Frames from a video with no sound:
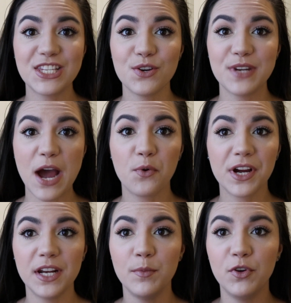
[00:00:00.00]
so now we're
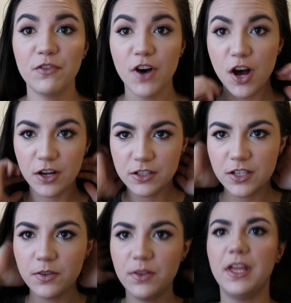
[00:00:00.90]
gonna move on
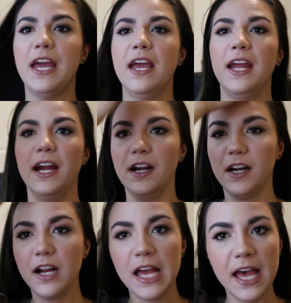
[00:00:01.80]
to the
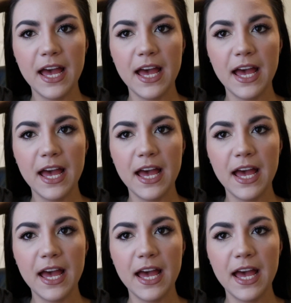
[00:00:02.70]
hair.